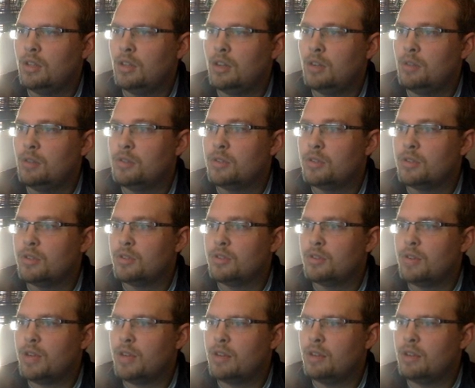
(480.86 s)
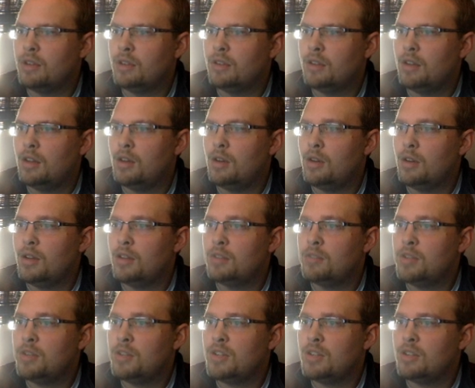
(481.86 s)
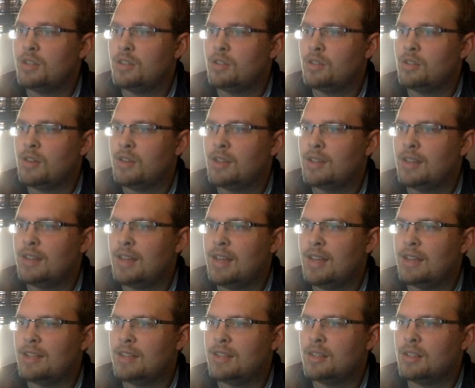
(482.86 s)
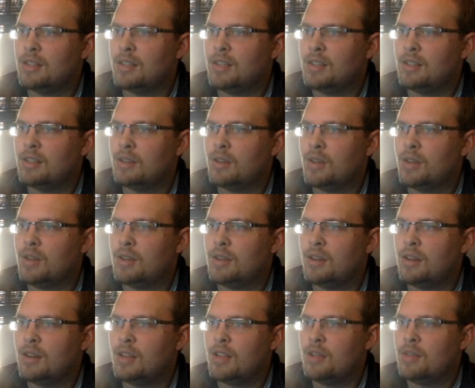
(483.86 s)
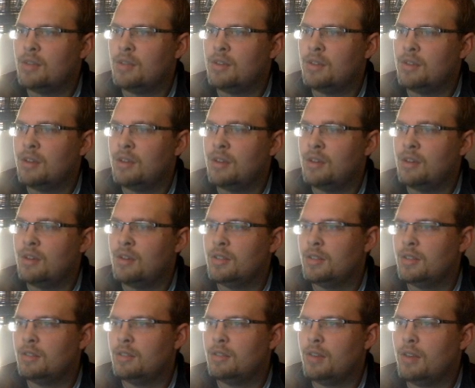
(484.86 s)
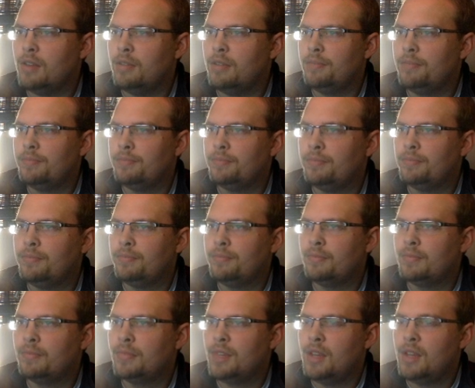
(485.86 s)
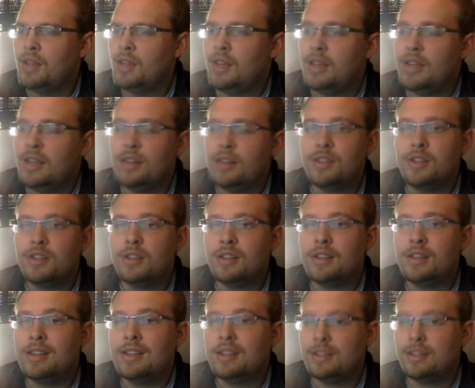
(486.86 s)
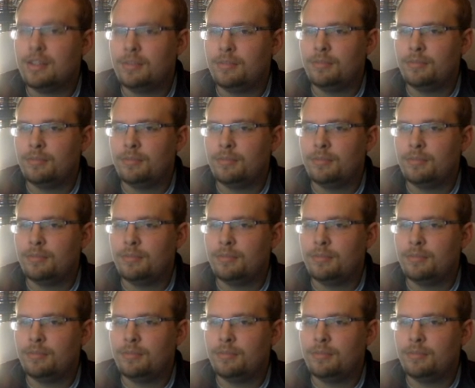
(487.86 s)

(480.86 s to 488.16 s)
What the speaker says: Oh, it shows it red. Oh, it gives me a chance to correct it. Excellent. Okay, none on that one. Oh, it's all right. Here's another hint.